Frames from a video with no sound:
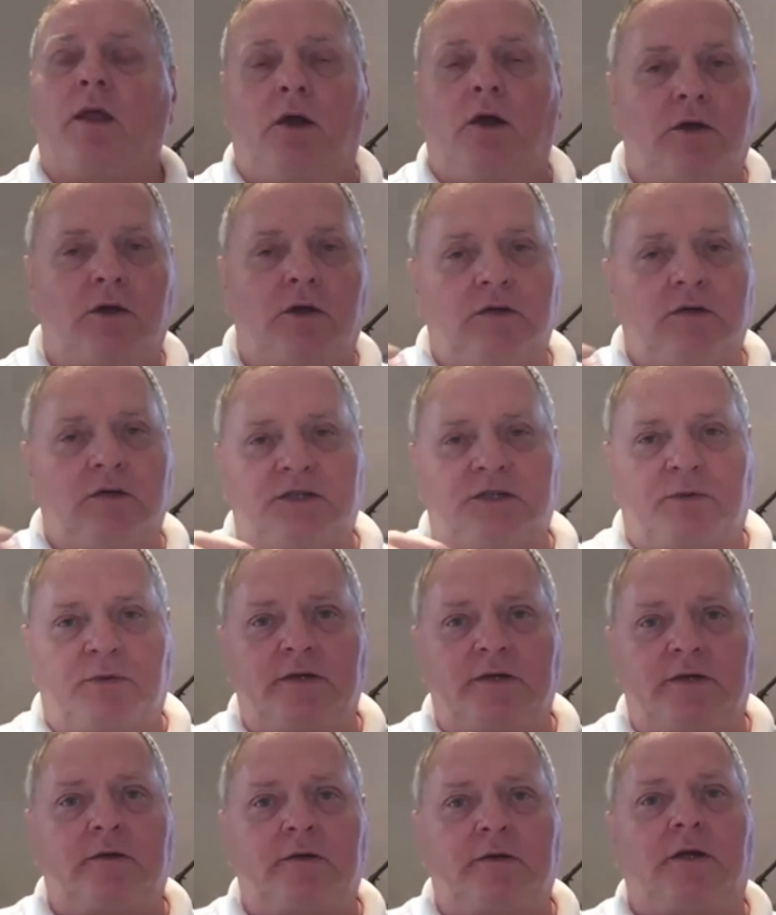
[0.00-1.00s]
cocoa
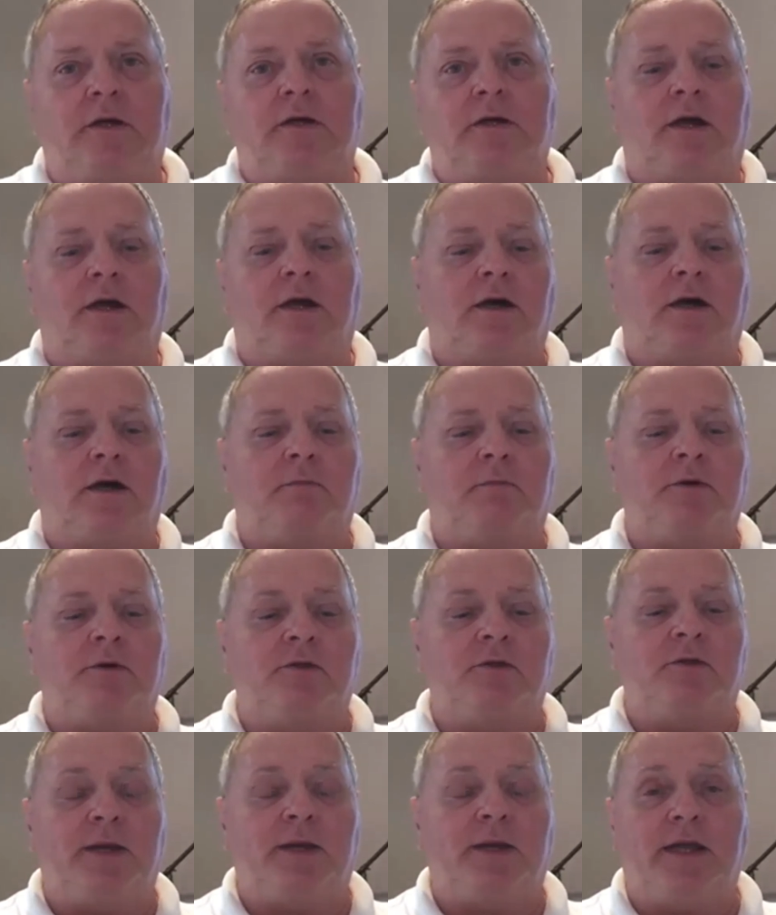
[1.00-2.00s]
sprinkled on top,
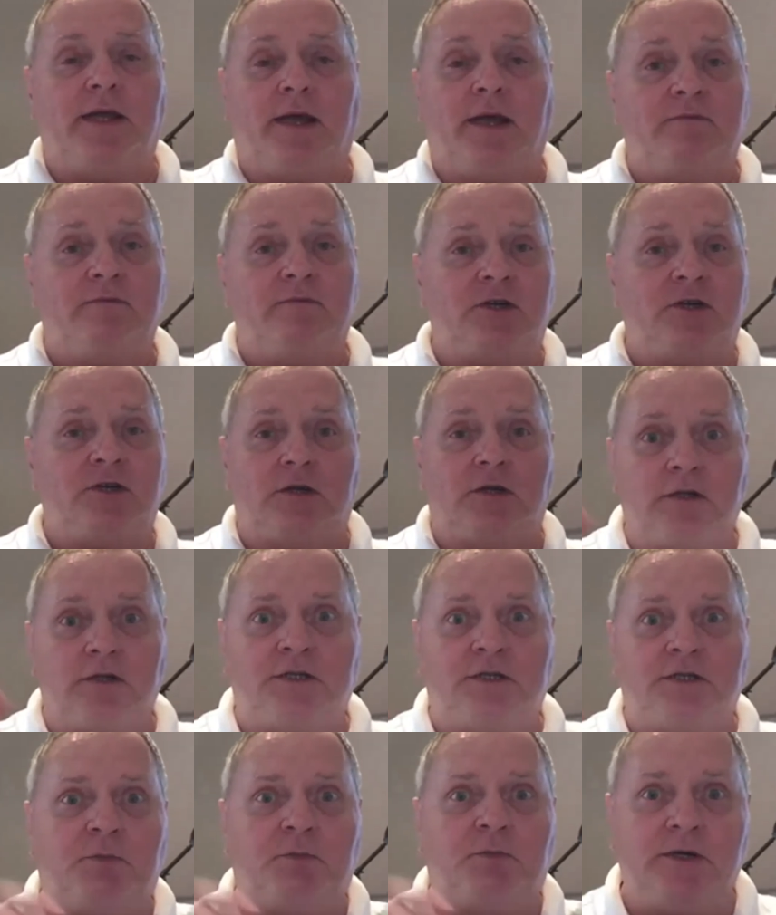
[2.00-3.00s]
or you may have
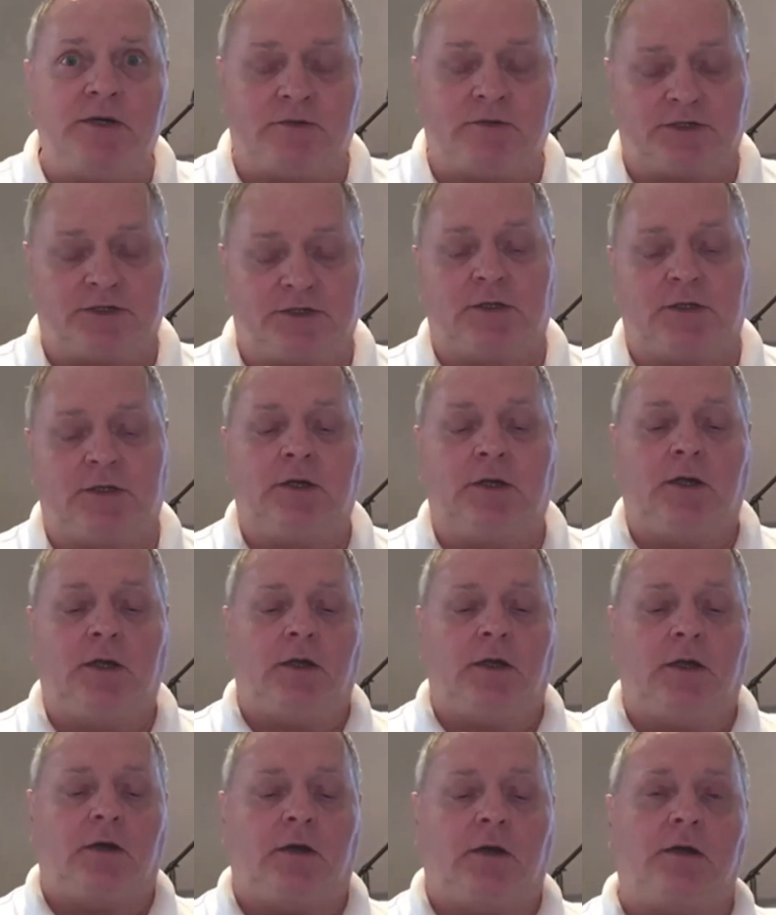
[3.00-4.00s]
chocolate sprinkles
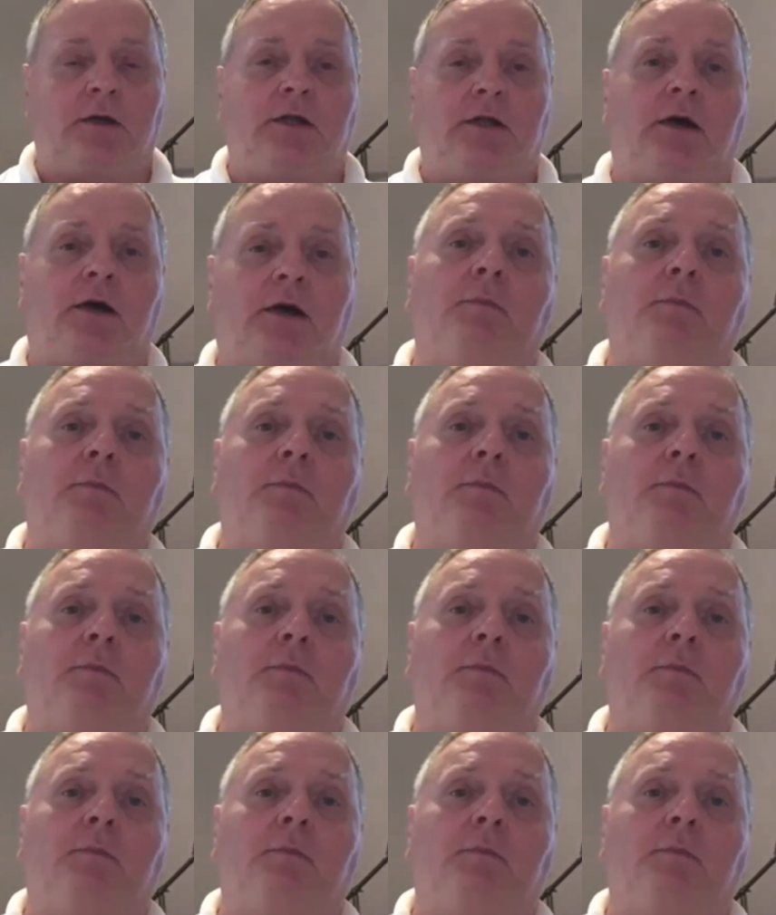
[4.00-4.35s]
on